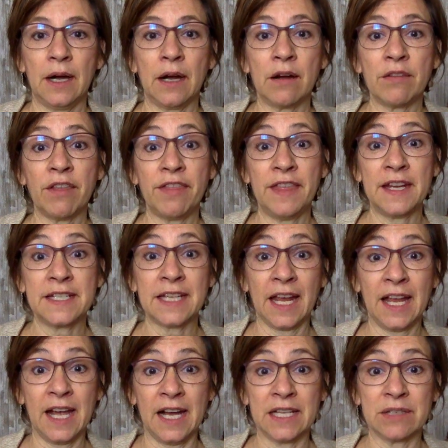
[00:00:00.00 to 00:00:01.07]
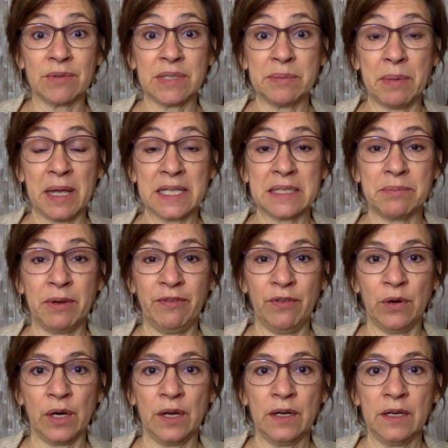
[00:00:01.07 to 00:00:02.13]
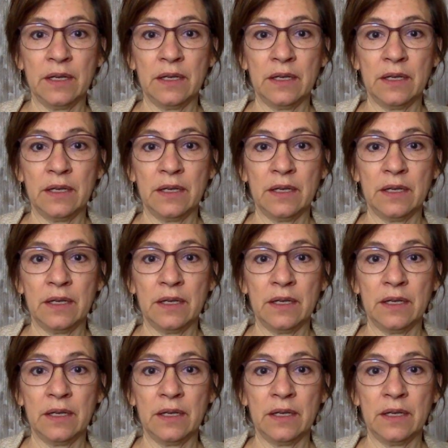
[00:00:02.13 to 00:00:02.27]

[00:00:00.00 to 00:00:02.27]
are the things that God's responsible for.